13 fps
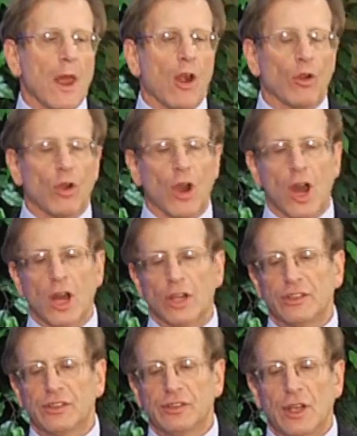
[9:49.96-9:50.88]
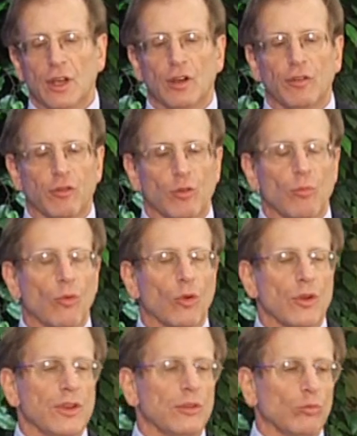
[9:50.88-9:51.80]
or on sale for
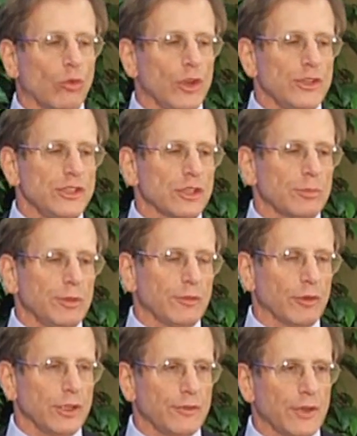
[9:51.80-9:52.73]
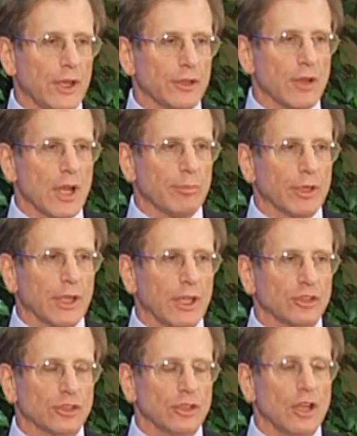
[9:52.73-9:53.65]
more than 1 year before you file your
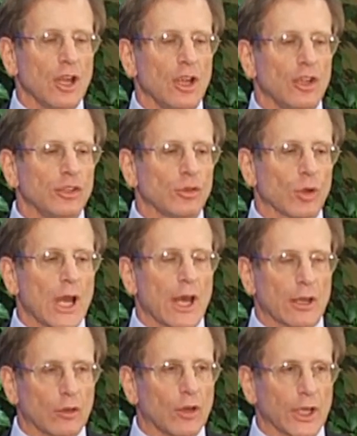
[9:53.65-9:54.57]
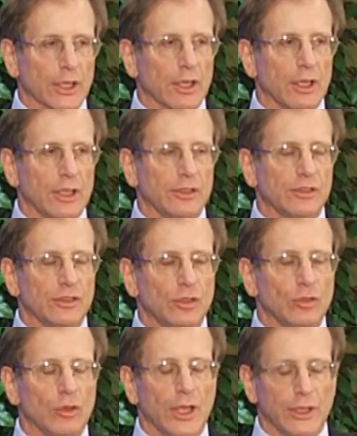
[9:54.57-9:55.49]
application, you're out of luck. It's
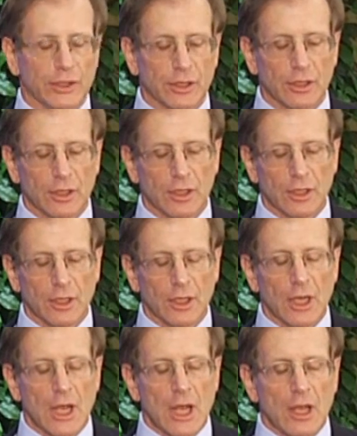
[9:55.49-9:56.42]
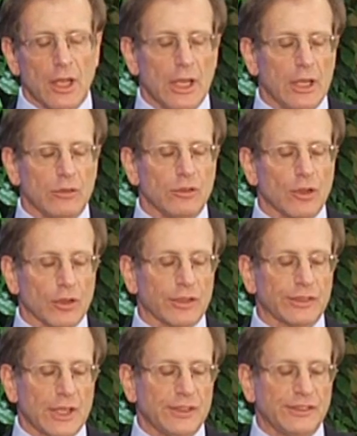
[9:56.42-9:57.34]
too late. And
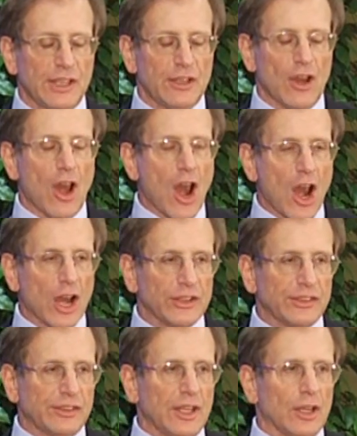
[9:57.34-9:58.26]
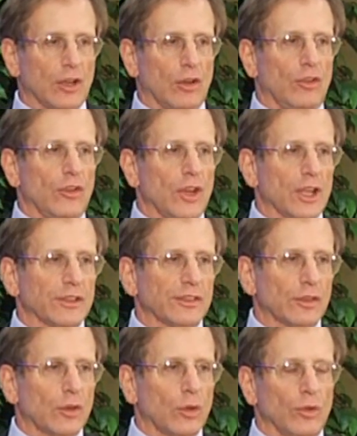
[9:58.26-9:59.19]
notice I said on sale, not
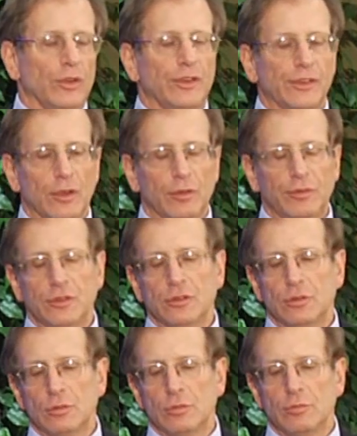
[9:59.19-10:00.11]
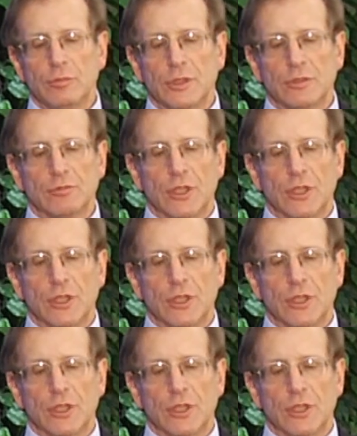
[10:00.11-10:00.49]
sold. So if you